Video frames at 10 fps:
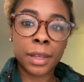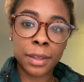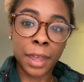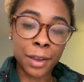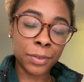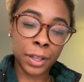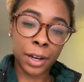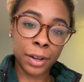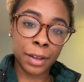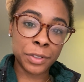Thankfully, I
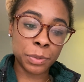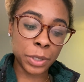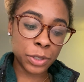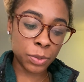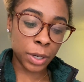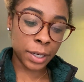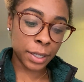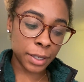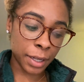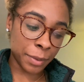don't have too much
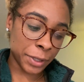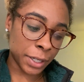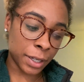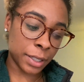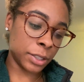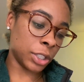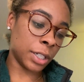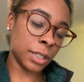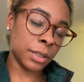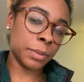work at my current
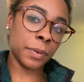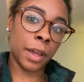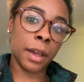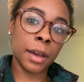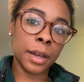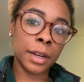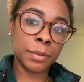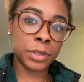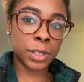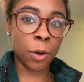job. And
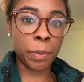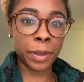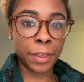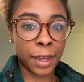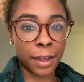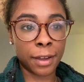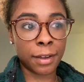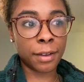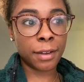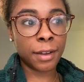I'm just hoping
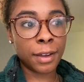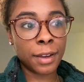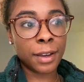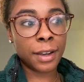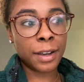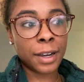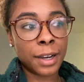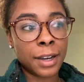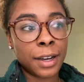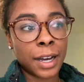that
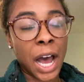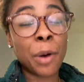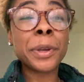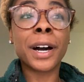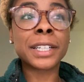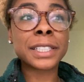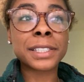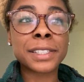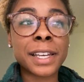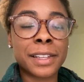I'll be honest
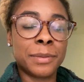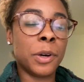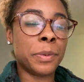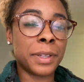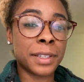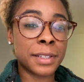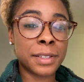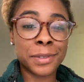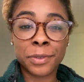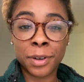and say that I'm hoping that this
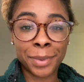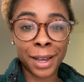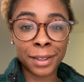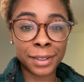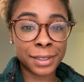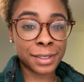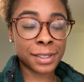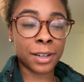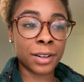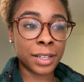is a formality since
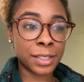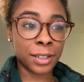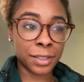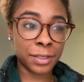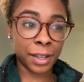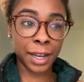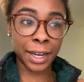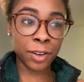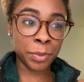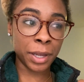I already talked to the
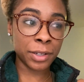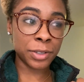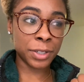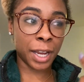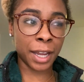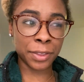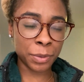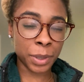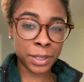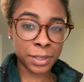hiring manager and the
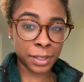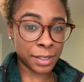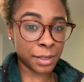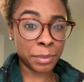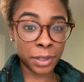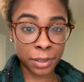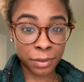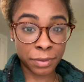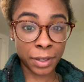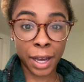person that's
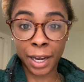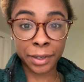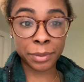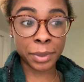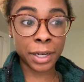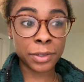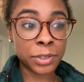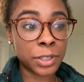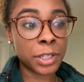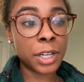above the hiring
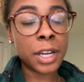manager.